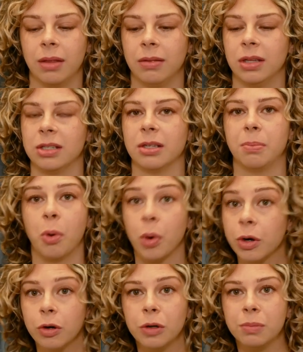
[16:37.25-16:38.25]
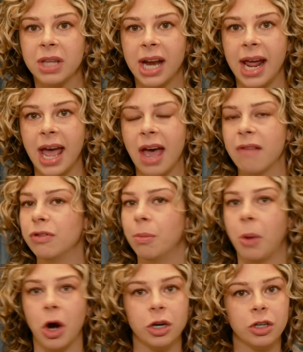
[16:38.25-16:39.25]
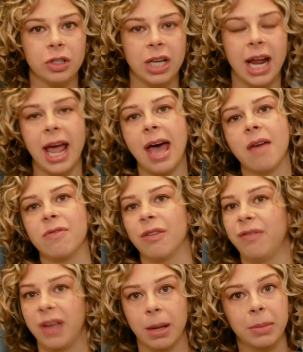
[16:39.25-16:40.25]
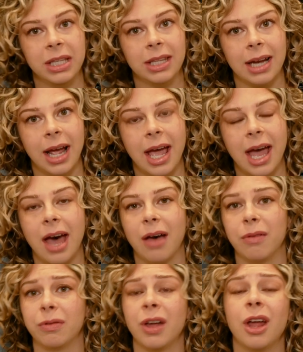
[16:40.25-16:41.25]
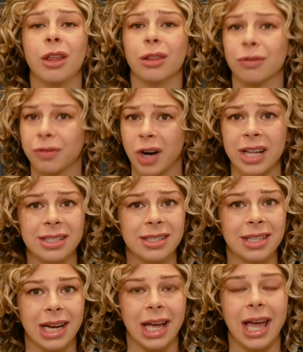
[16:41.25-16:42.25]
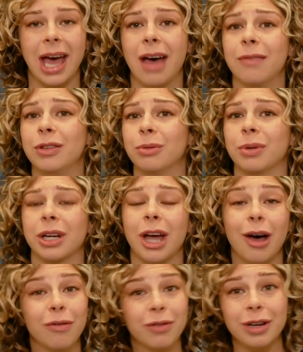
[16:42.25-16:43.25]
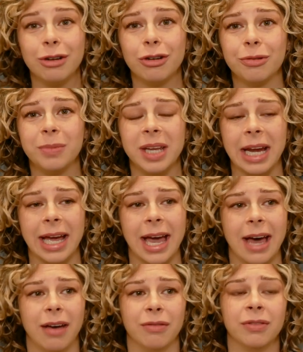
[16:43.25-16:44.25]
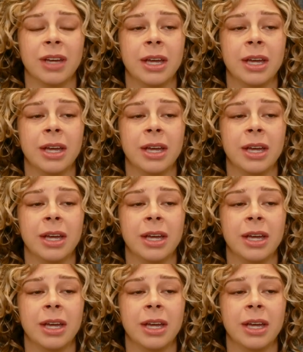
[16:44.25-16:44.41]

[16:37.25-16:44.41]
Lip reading: the support group that I have, the partner that I have, the family that I have, the friends that I have, the recovery group that I have.